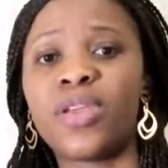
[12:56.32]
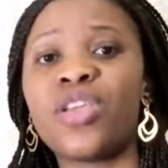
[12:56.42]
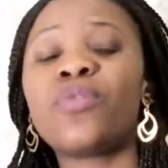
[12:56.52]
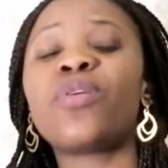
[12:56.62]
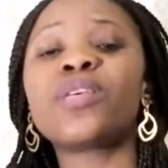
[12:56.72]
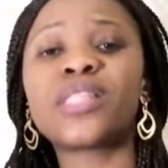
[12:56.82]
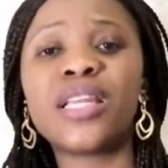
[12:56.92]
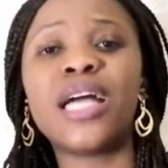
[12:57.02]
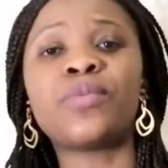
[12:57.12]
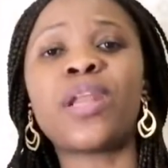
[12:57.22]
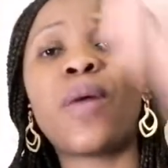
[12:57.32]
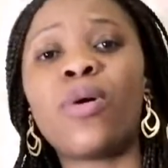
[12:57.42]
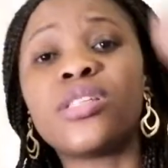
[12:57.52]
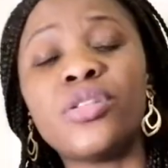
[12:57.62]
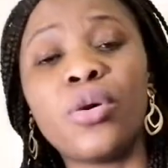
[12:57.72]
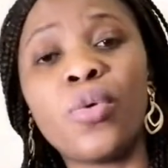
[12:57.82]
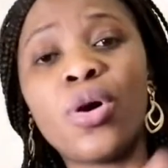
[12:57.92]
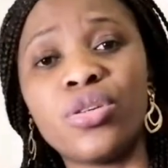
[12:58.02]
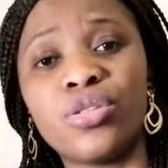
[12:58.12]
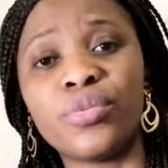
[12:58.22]
You not say that when I was in the
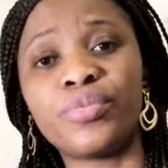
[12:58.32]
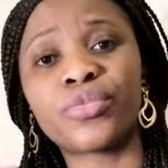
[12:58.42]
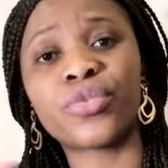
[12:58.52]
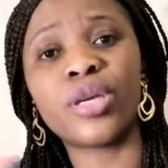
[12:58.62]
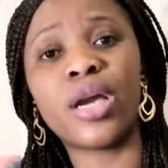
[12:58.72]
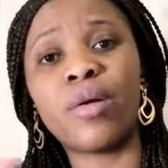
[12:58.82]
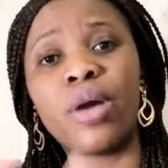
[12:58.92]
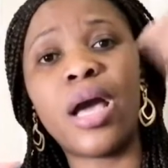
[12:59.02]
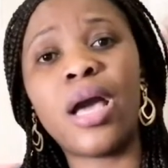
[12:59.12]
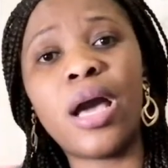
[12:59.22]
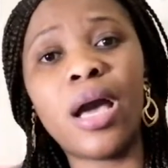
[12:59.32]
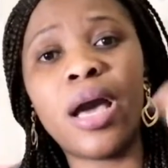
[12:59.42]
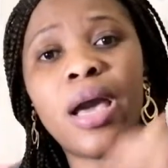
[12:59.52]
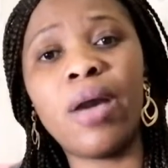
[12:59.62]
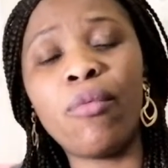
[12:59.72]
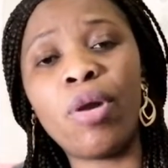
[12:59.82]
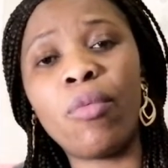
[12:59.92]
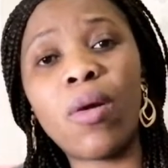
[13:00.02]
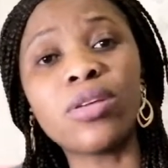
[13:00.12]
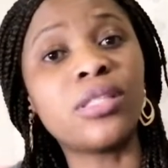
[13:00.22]
world, when I
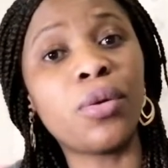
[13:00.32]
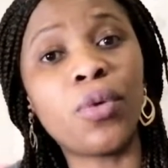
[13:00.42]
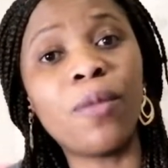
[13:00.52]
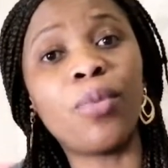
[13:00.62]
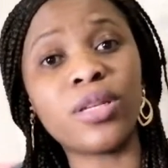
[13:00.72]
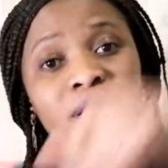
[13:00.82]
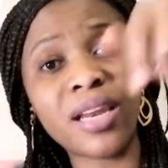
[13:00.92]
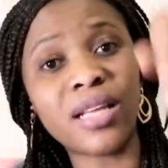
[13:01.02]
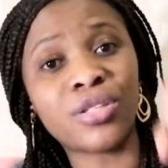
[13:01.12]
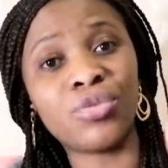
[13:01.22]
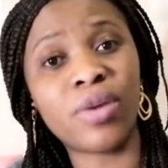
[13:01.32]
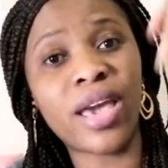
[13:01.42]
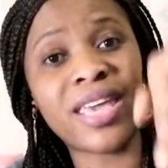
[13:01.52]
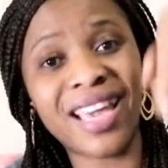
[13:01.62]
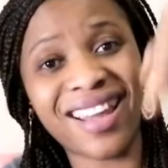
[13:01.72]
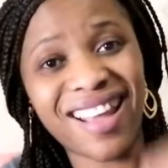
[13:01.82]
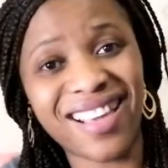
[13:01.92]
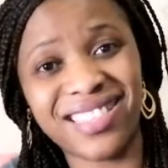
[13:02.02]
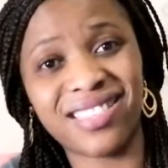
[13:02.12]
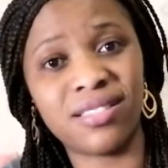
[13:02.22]
was in the world, but know that you are in
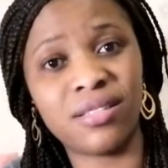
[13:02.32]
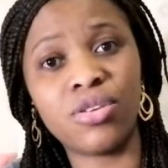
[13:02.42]
Christ.